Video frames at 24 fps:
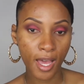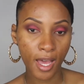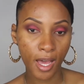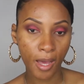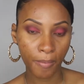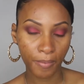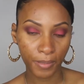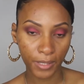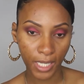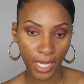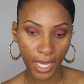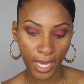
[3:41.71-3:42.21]

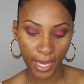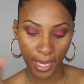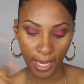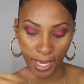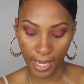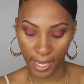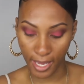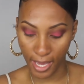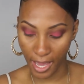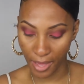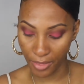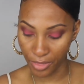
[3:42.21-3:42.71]

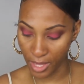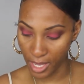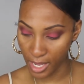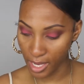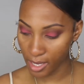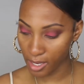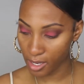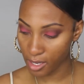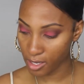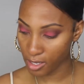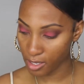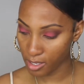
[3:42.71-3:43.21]
Apply, I
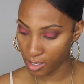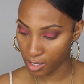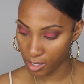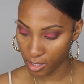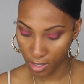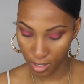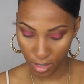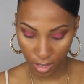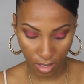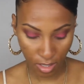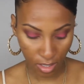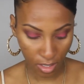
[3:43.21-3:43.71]
think,
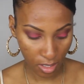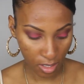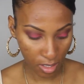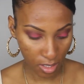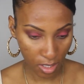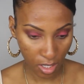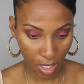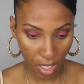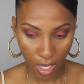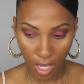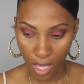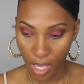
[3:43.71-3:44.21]

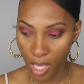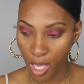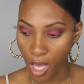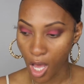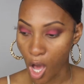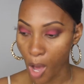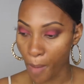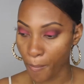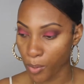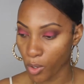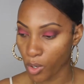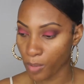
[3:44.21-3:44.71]

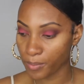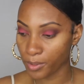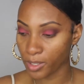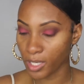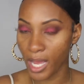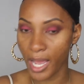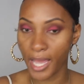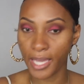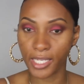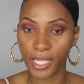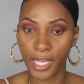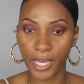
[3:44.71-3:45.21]
a purple
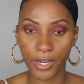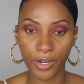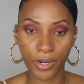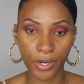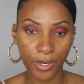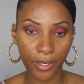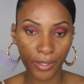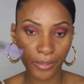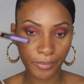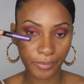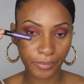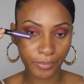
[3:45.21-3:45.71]

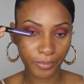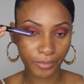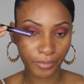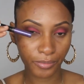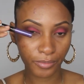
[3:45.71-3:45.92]
eyeliner